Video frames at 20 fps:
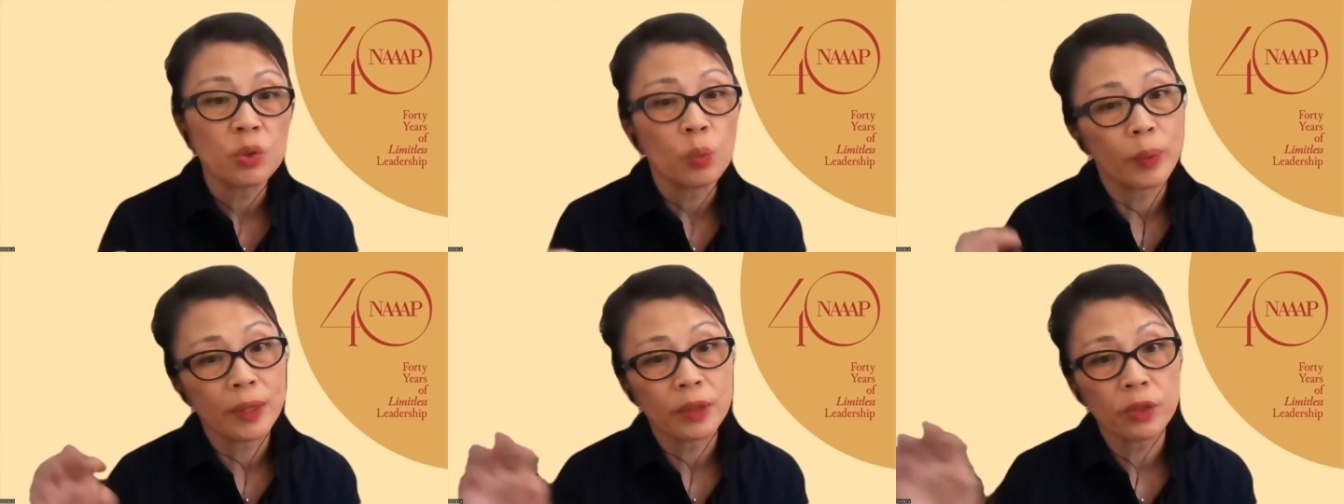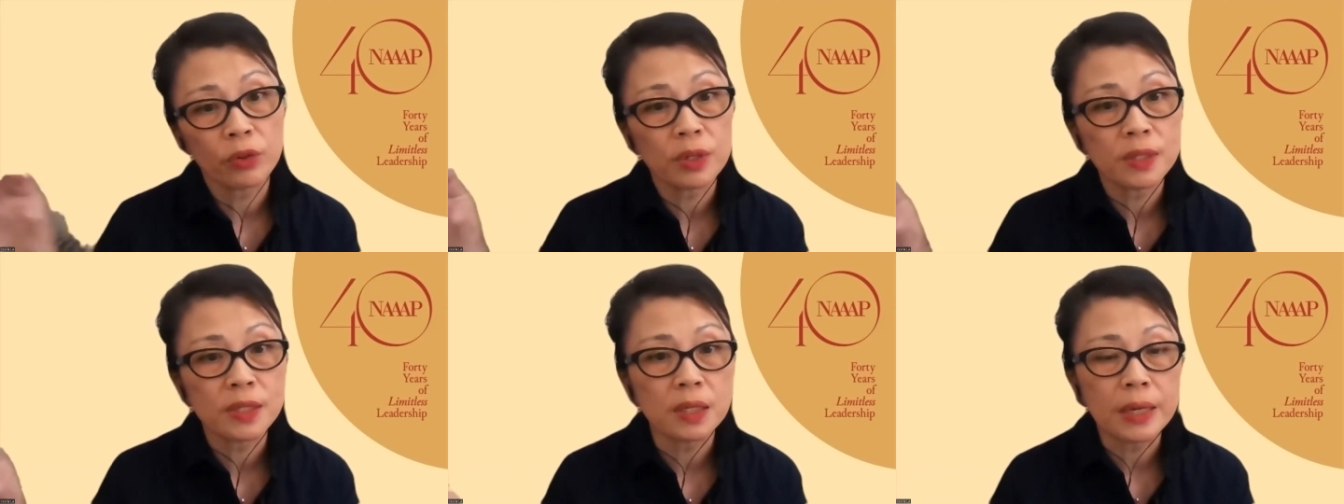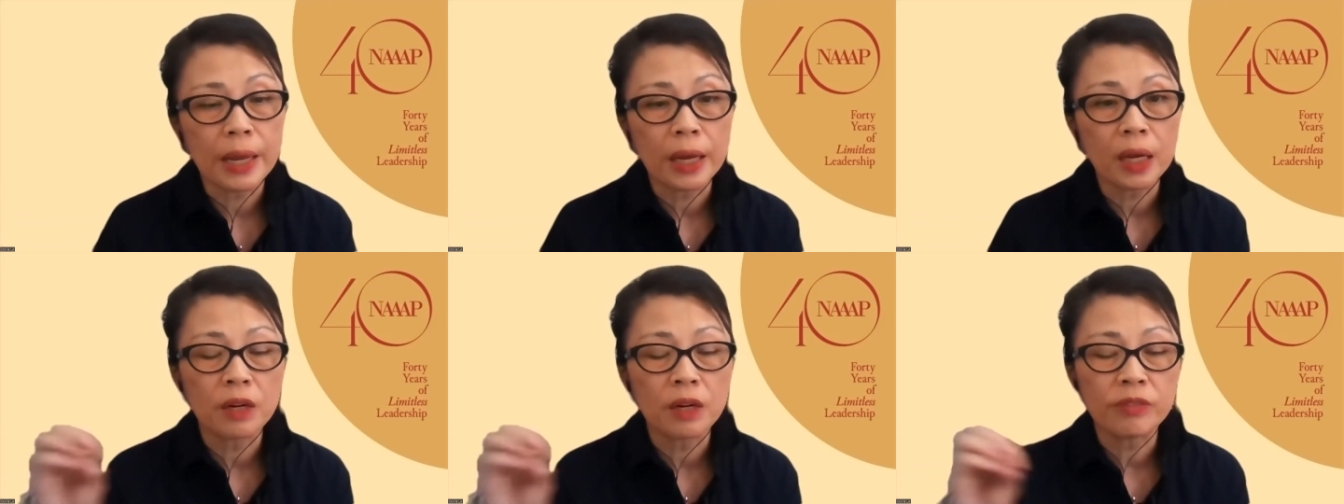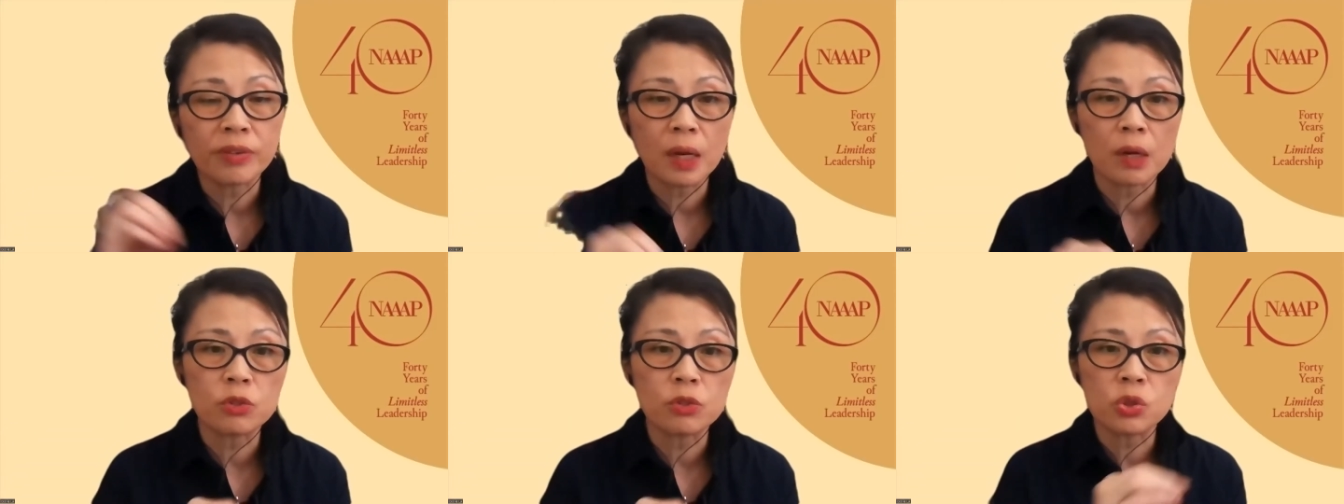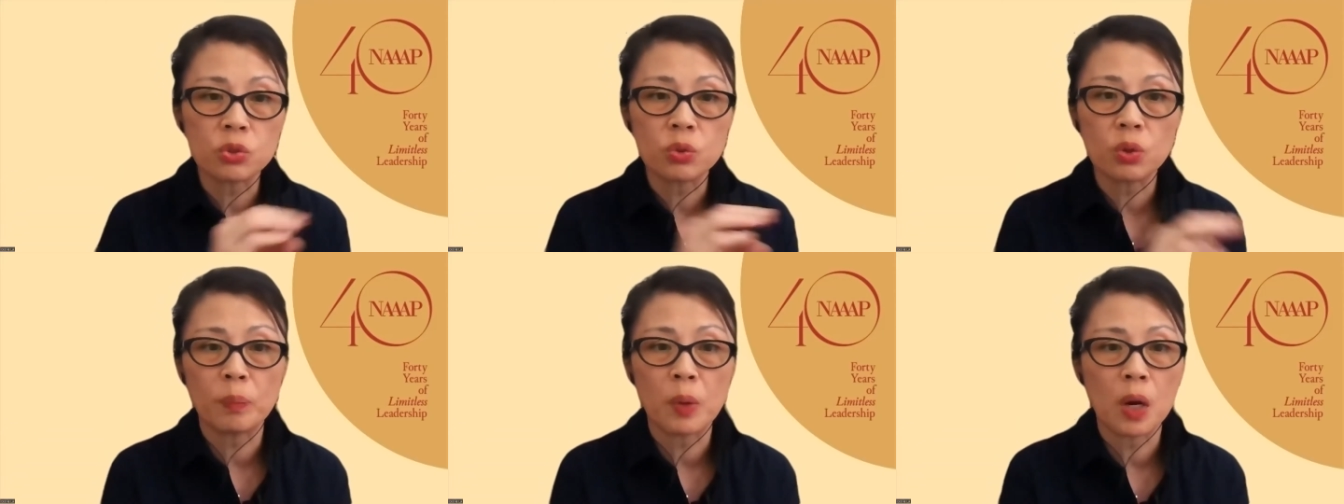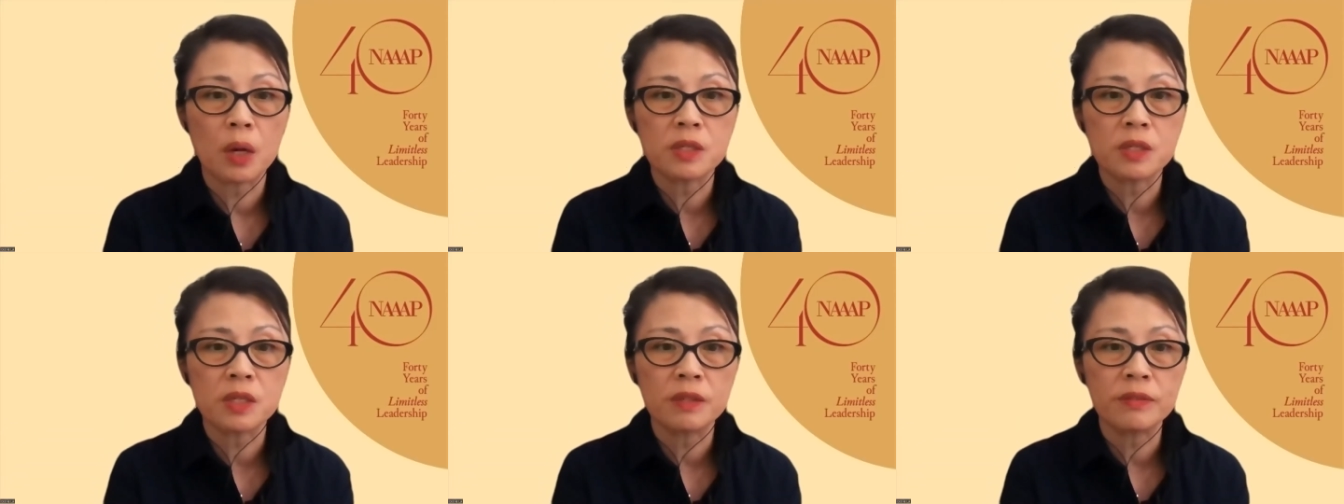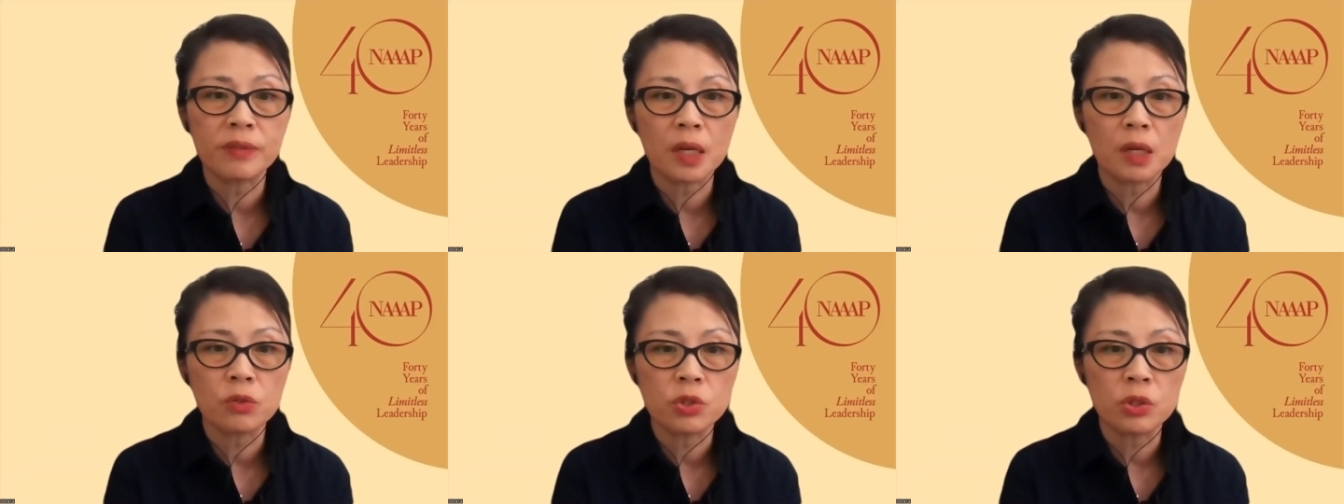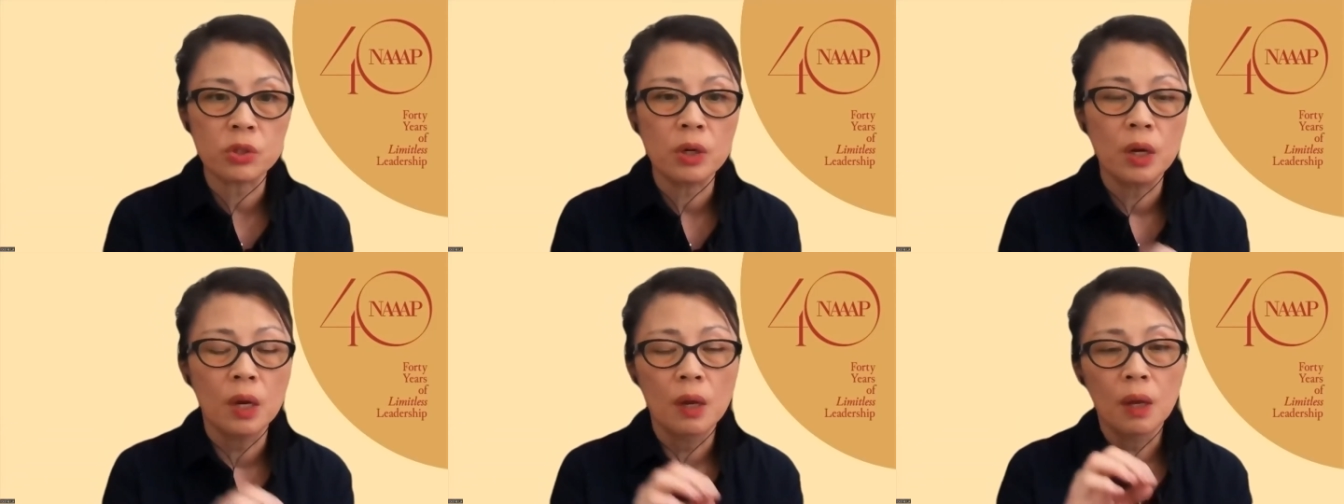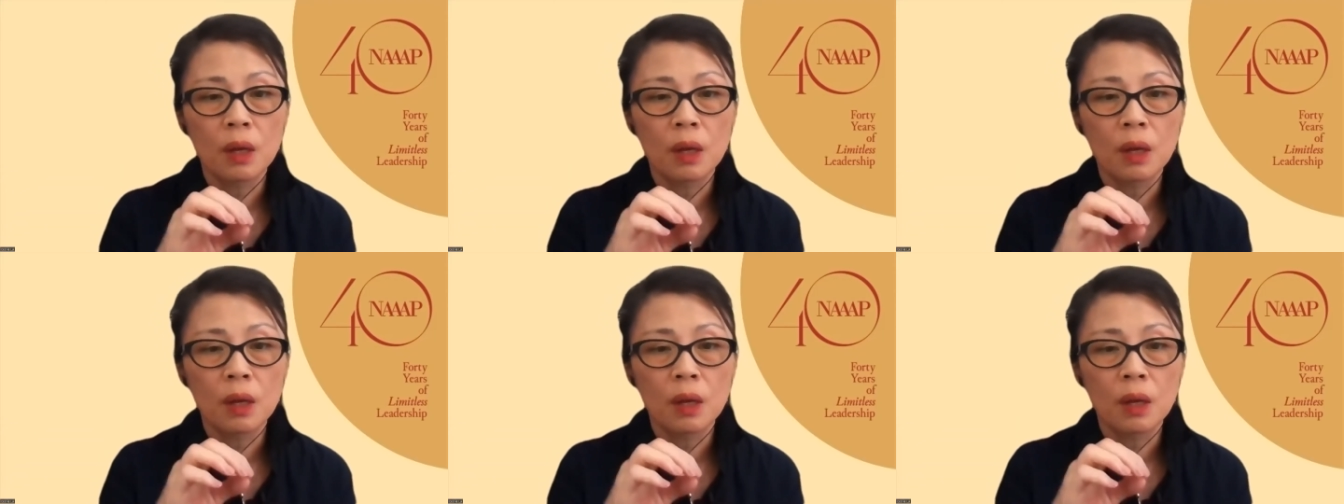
whether it's a negative culture or a positive culture,